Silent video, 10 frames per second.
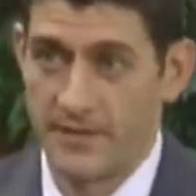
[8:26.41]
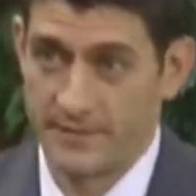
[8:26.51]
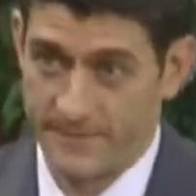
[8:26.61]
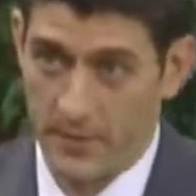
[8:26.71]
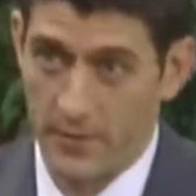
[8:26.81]

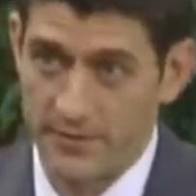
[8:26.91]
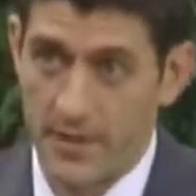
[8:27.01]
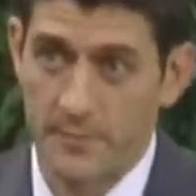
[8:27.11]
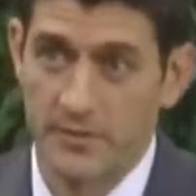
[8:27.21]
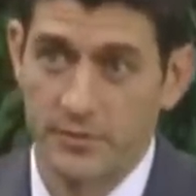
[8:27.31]
As far as
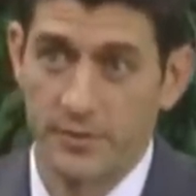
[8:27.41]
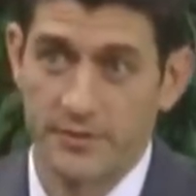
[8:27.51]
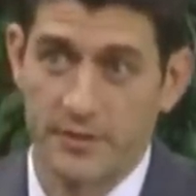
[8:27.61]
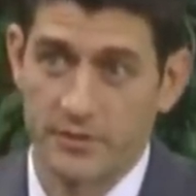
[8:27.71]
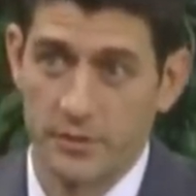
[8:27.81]
I'm concerned,
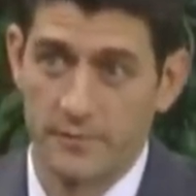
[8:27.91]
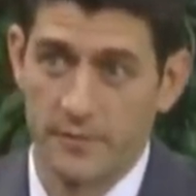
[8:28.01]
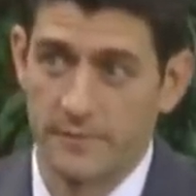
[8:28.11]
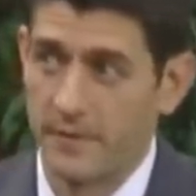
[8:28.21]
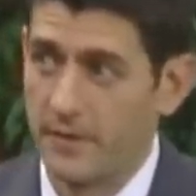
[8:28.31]
as a
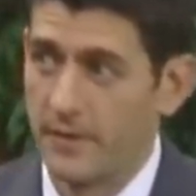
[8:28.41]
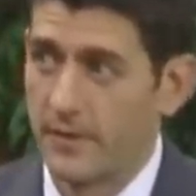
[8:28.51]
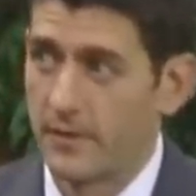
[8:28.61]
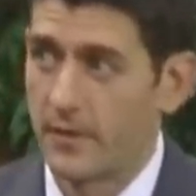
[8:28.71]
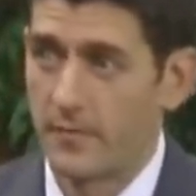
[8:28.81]
conservative,
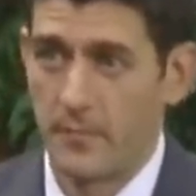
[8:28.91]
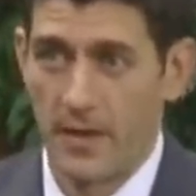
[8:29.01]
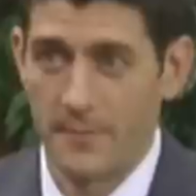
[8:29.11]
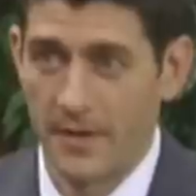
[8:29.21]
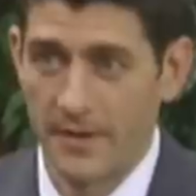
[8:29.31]

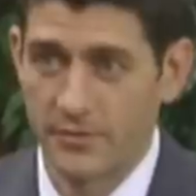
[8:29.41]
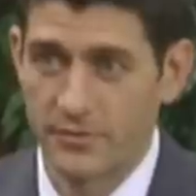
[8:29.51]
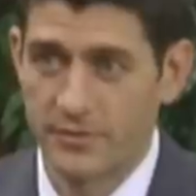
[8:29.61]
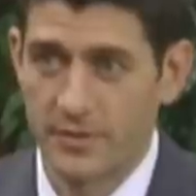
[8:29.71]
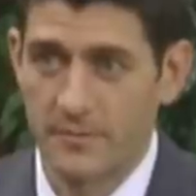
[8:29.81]
I'm not
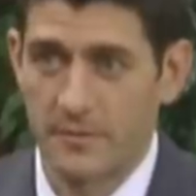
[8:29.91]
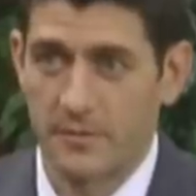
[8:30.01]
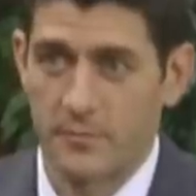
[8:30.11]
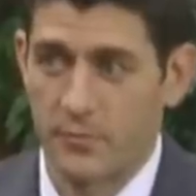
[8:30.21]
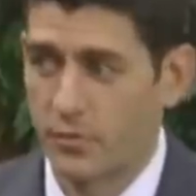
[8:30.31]
interested
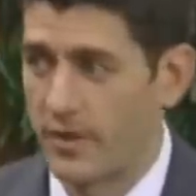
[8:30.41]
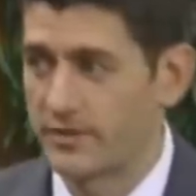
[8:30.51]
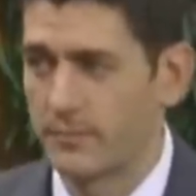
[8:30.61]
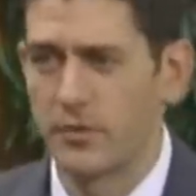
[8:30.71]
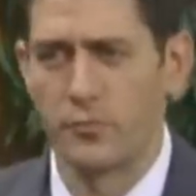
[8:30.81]
in creating
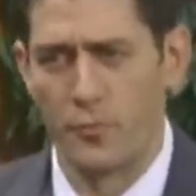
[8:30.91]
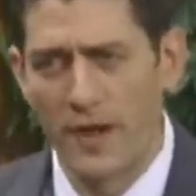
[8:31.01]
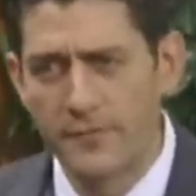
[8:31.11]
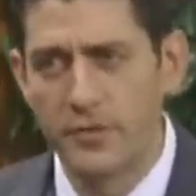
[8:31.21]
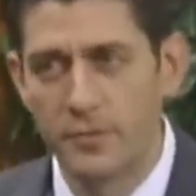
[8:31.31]
some new
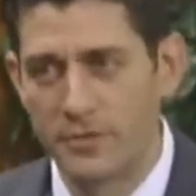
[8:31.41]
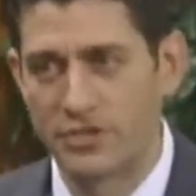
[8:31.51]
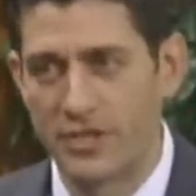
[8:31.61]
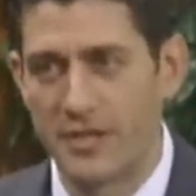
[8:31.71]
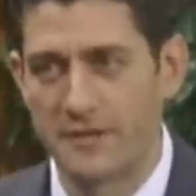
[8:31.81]
revenue
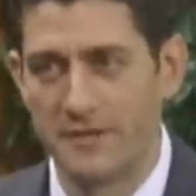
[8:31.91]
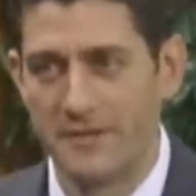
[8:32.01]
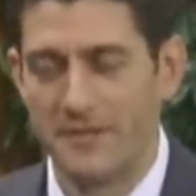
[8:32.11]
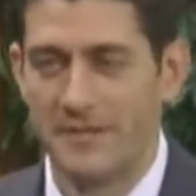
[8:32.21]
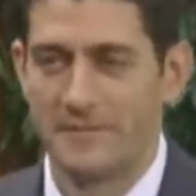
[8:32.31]
machine
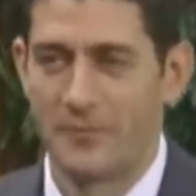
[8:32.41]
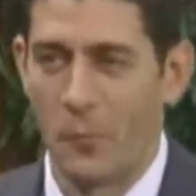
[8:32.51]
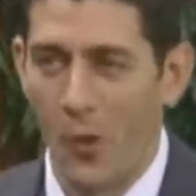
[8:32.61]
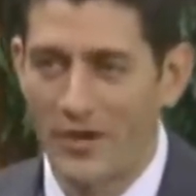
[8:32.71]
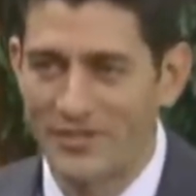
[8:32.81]
for
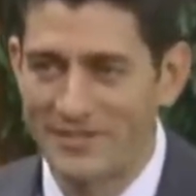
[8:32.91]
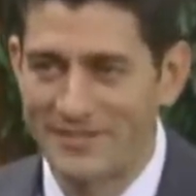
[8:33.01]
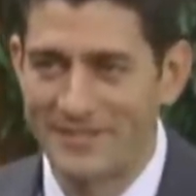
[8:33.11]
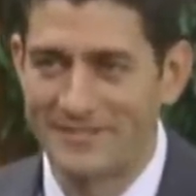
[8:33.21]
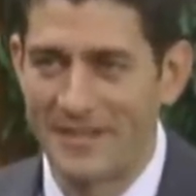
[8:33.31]

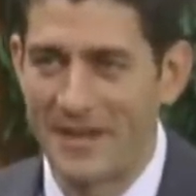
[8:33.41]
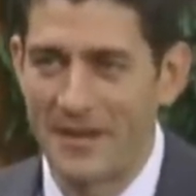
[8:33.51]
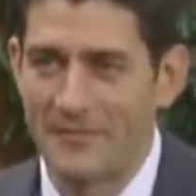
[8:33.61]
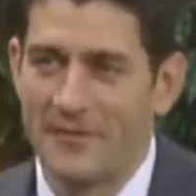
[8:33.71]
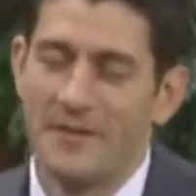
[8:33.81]
Washington to
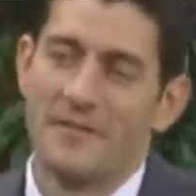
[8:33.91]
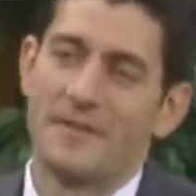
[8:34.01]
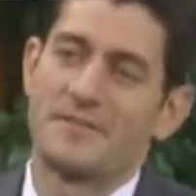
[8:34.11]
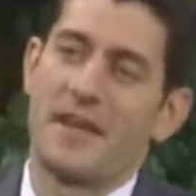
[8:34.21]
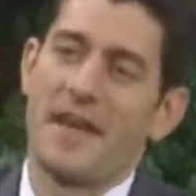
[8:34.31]
have
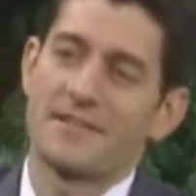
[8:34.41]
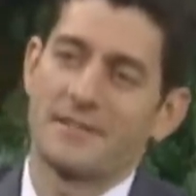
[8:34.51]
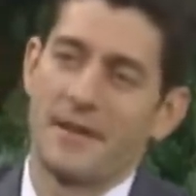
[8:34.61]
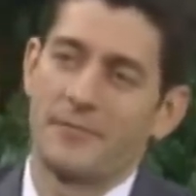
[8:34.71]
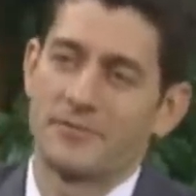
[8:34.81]
the tax
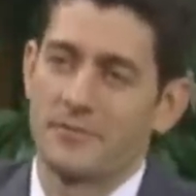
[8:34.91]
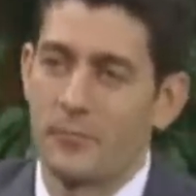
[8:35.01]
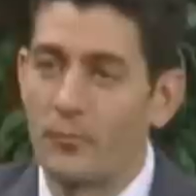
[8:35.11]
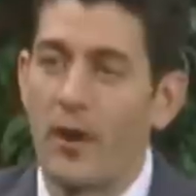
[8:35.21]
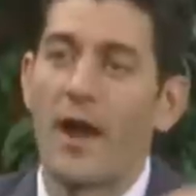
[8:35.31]
levels
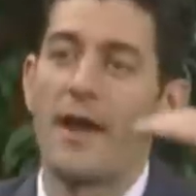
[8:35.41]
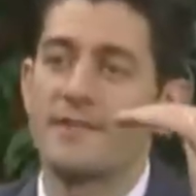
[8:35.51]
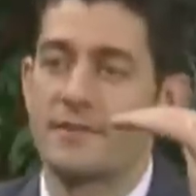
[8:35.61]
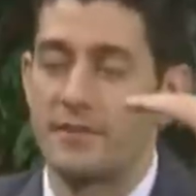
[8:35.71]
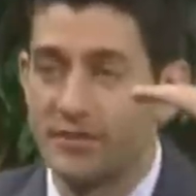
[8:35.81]

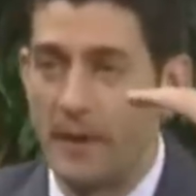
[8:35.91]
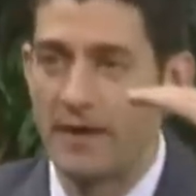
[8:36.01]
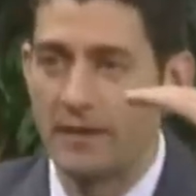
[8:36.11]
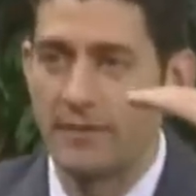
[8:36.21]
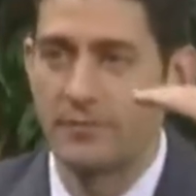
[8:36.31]
rise to the
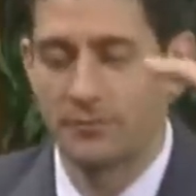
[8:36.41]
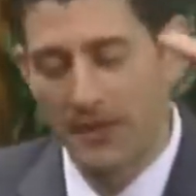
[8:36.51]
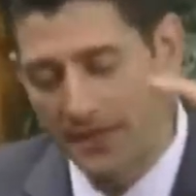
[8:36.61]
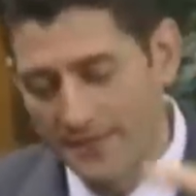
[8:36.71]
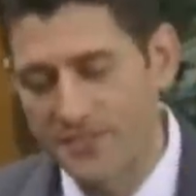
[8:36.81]
spending levels.
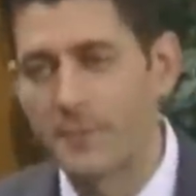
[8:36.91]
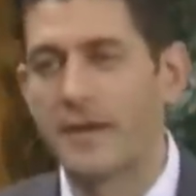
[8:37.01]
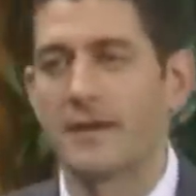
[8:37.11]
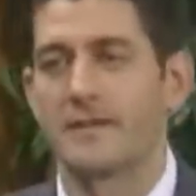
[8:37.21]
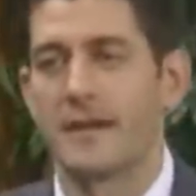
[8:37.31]
We got to get the
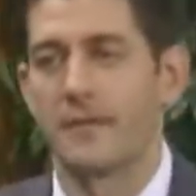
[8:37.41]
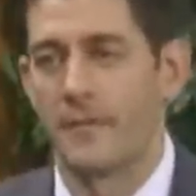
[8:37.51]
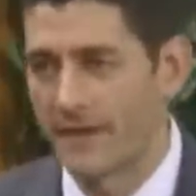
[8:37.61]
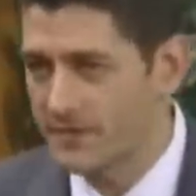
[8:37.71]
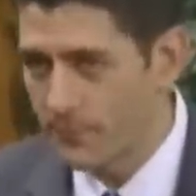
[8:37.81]
spending down.
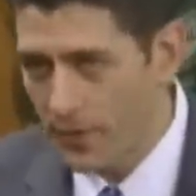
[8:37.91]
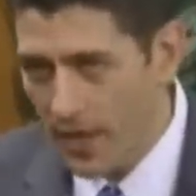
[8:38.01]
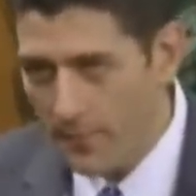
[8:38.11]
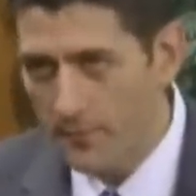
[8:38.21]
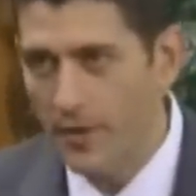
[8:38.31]
That's the
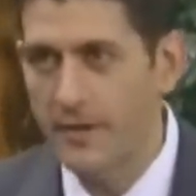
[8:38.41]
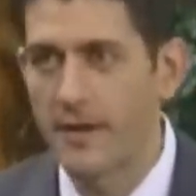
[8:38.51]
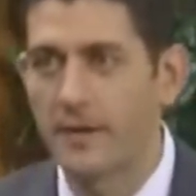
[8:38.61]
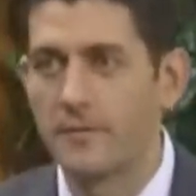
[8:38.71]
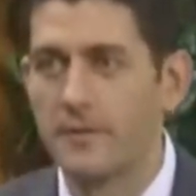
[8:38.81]
problem right
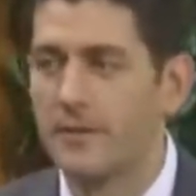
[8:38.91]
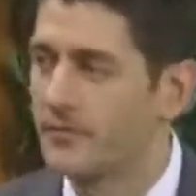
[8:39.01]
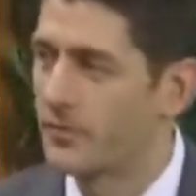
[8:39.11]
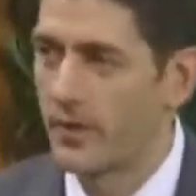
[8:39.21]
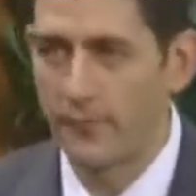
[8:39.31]
now.
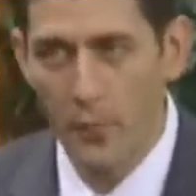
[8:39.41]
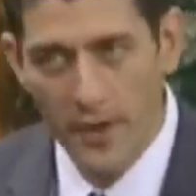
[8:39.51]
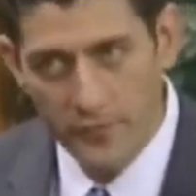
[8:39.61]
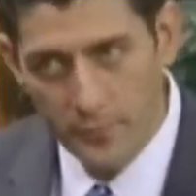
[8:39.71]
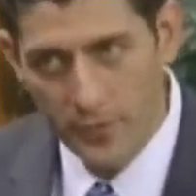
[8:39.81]
Don't have a
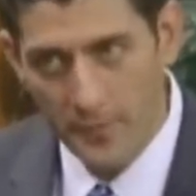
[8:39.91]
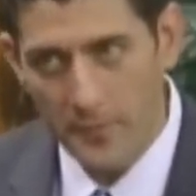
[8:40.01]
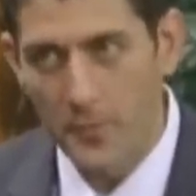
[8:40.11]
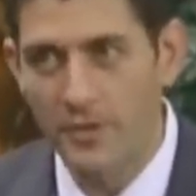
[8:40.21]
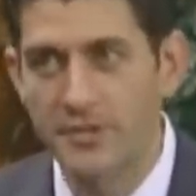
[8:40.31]
revenue
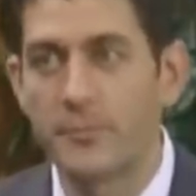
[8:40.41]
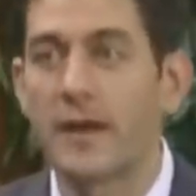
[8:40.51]
problem in Washington.